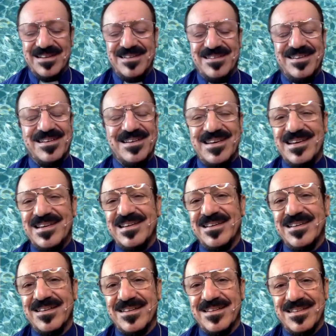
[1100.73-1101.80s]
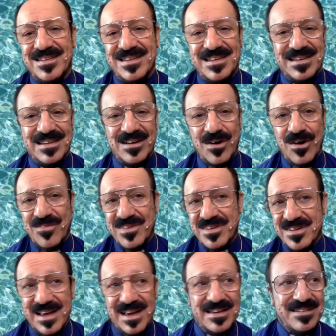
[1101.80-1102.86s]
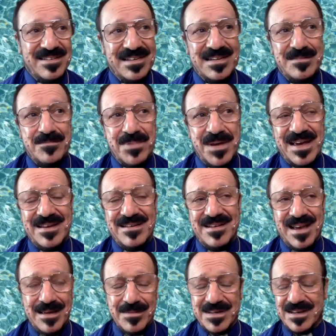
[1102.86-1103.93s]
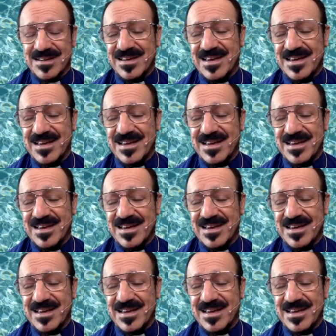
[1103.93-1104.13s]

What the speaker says: to heal the COVID-19 pandemic.